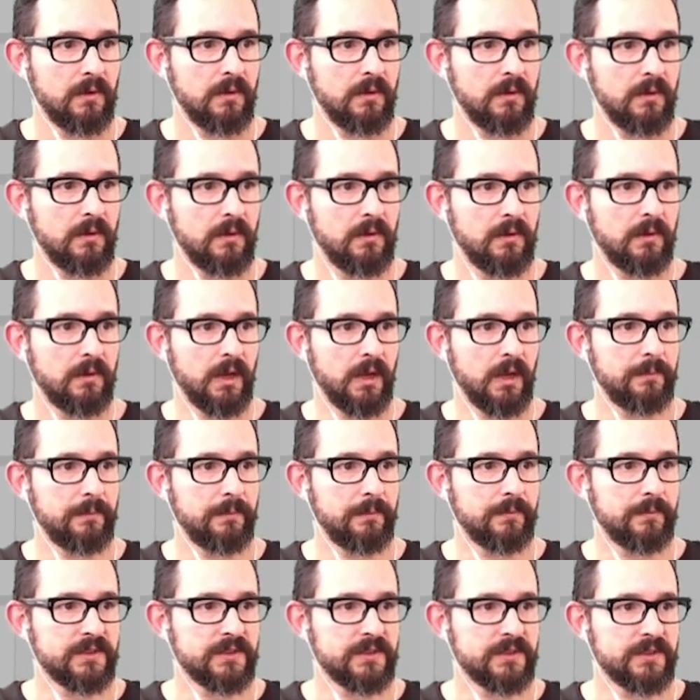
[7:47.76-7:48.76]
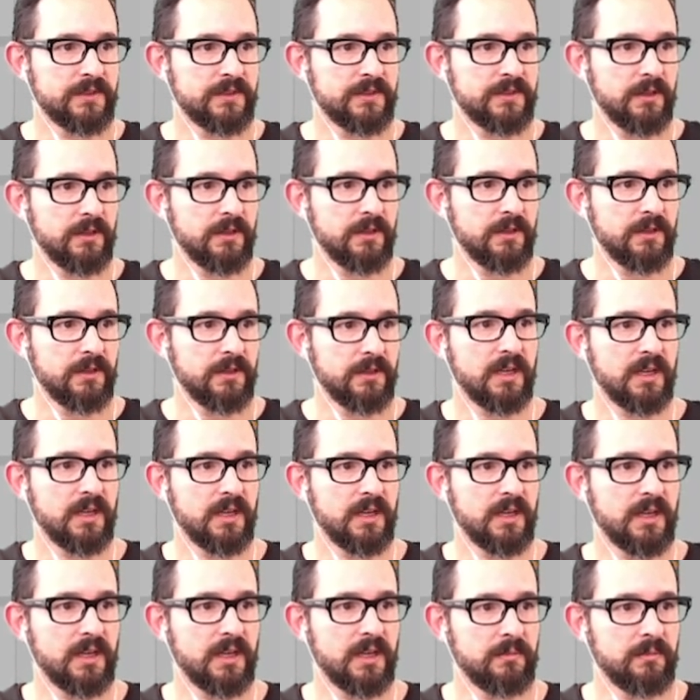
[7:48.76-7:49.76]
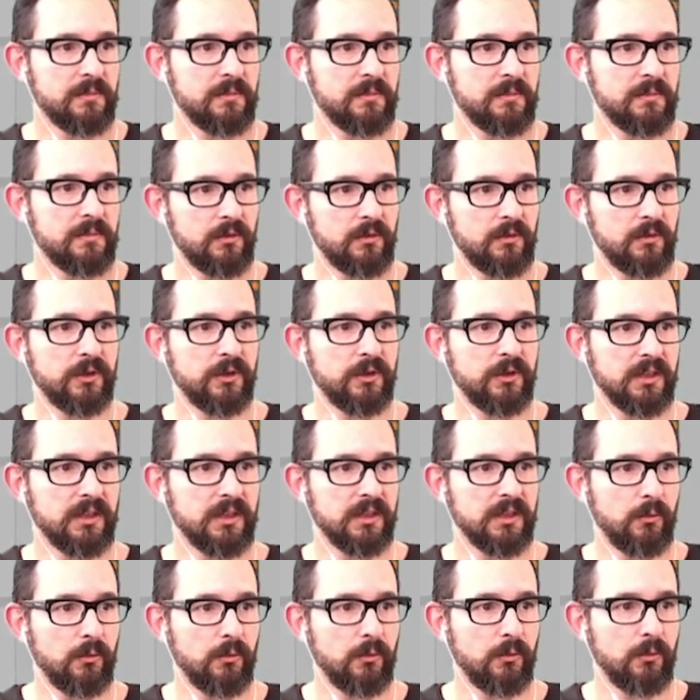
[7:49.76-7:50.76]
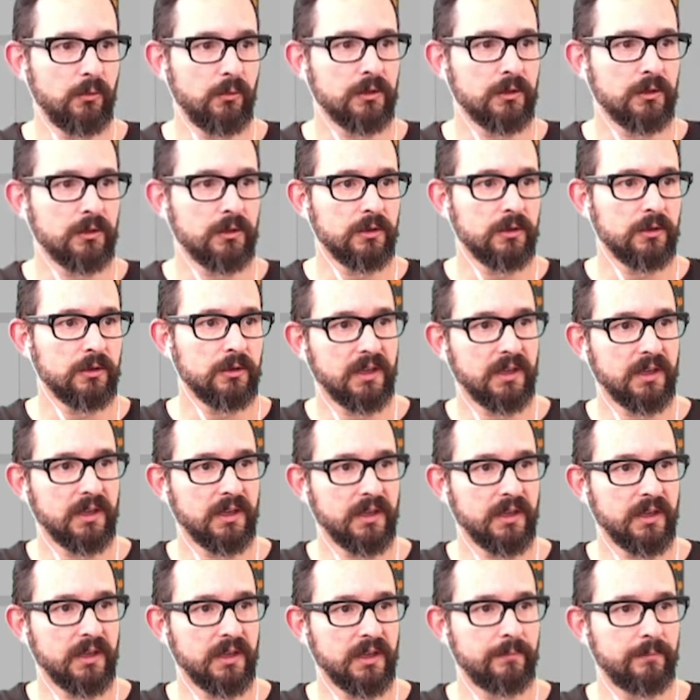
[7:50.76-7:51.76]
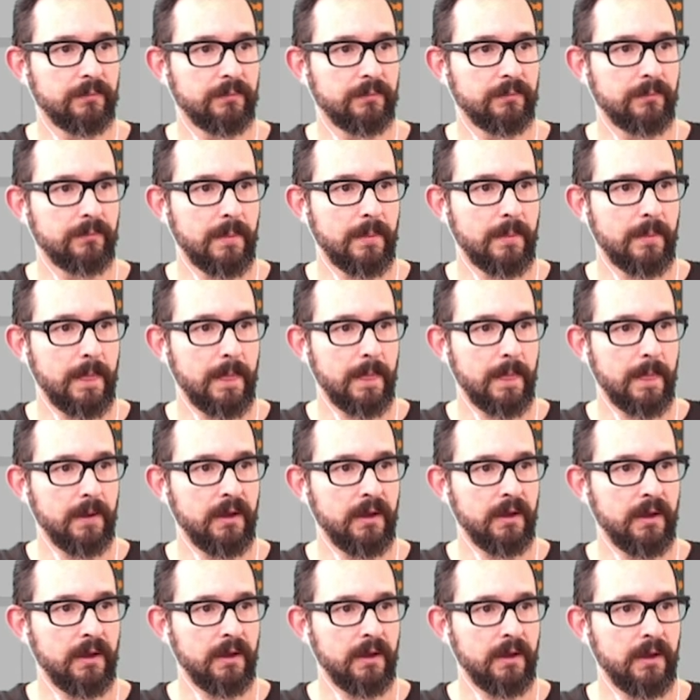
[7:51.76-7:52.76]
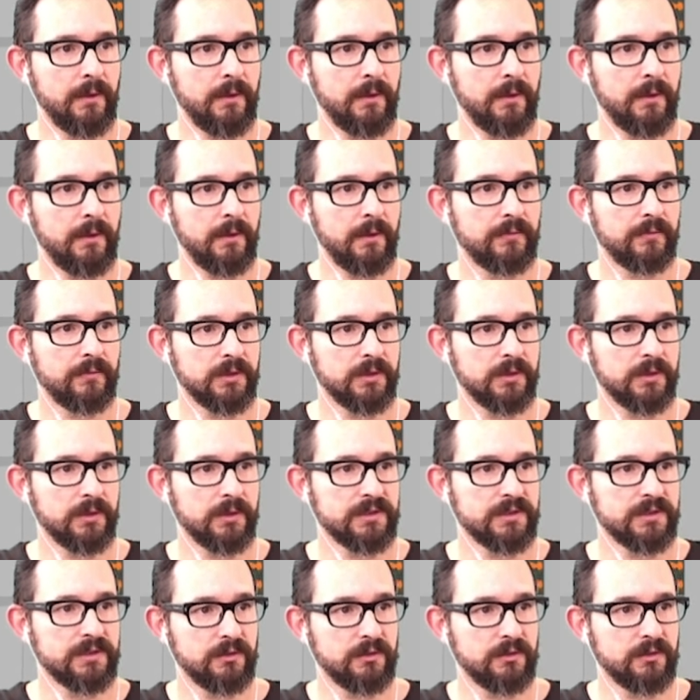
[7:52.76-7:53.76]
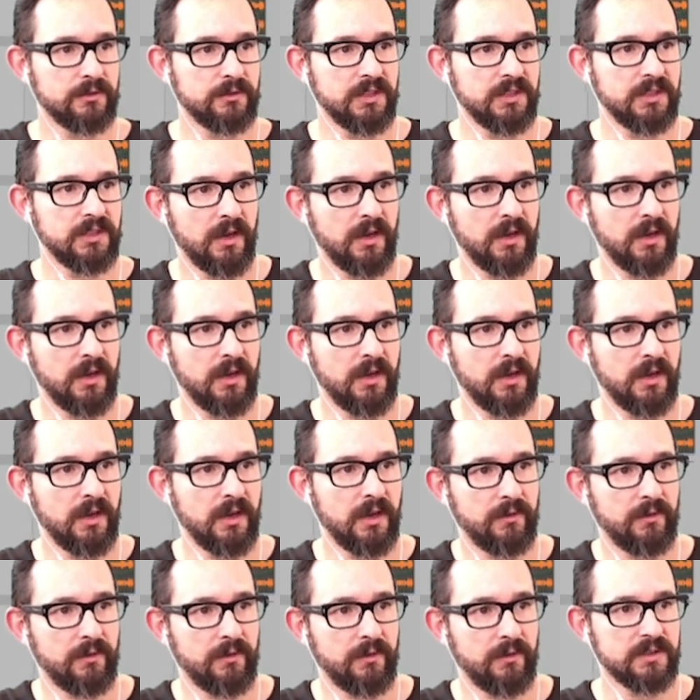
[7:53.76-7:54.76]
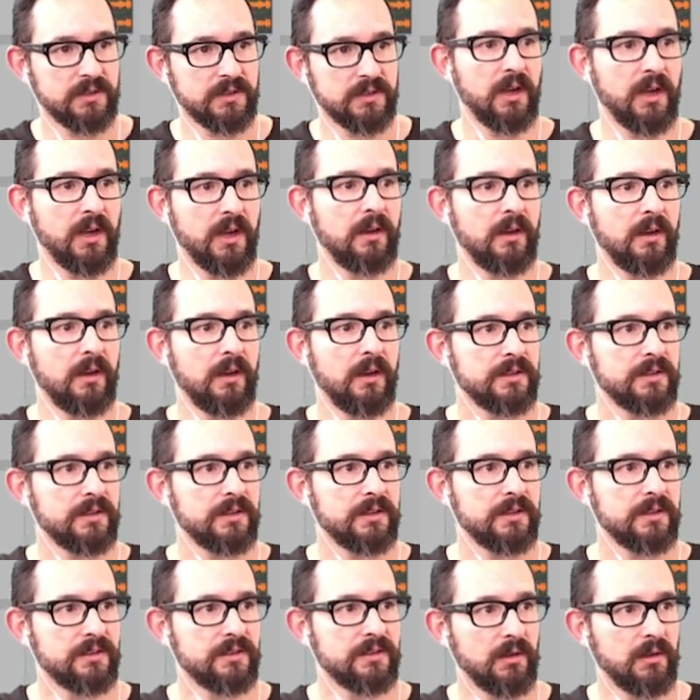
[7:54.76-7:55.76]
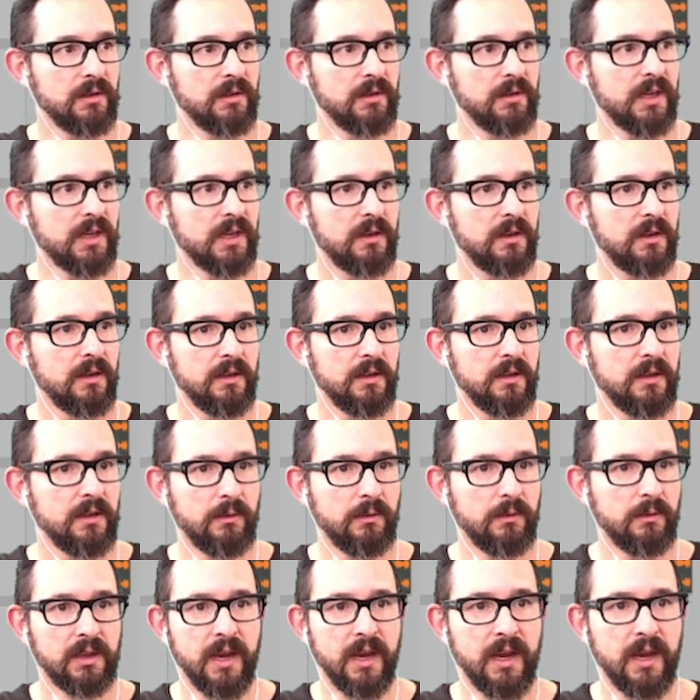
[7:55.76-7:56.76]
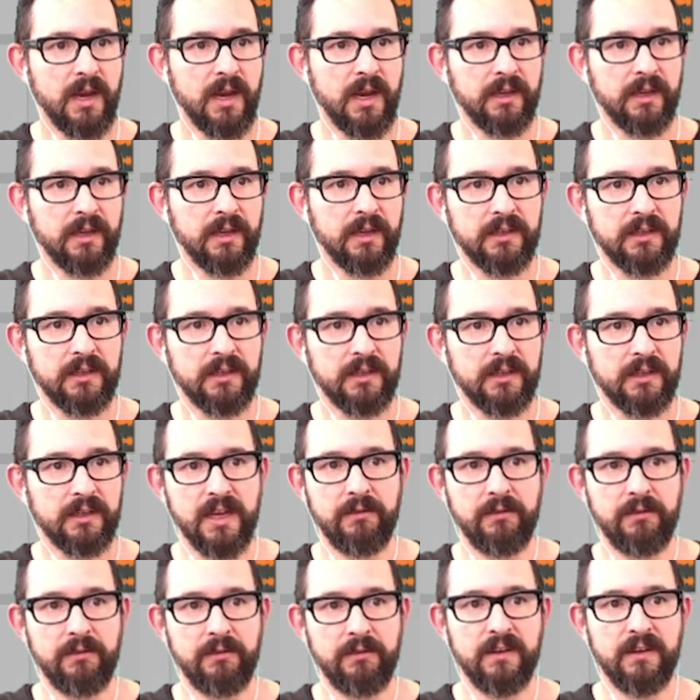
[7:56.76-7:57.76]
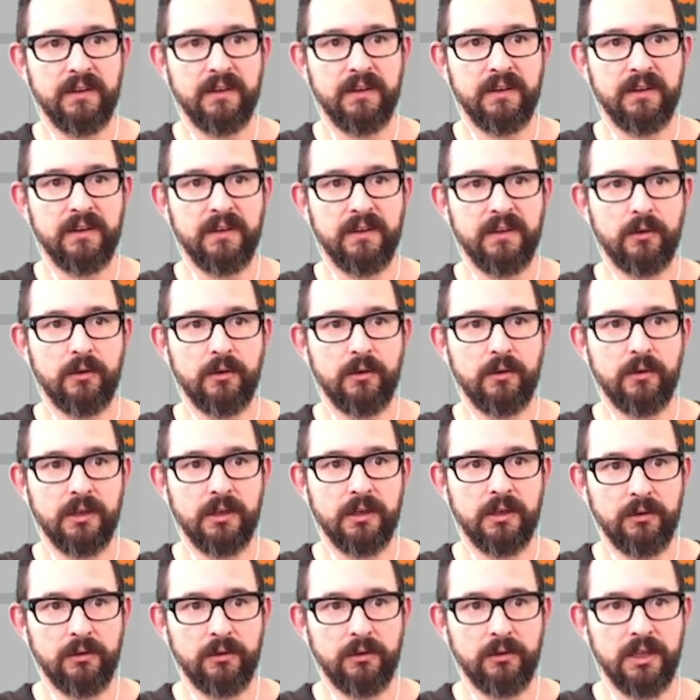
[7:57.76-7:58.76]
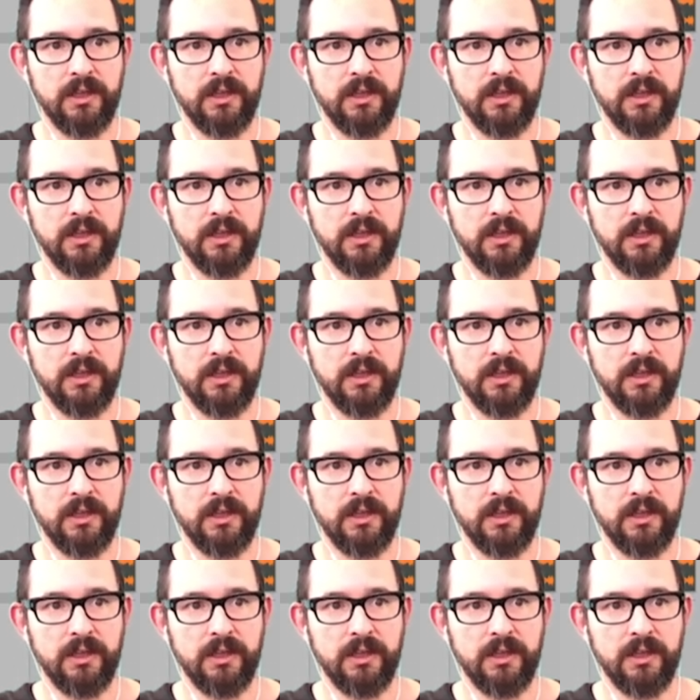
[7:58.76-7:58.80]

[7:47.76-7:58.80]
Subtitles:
Okay, so again, the same thing, don't put it in walls or anything like that. Once you see everything, it's fine. So again, the white light doesn't have anything on the audio clip.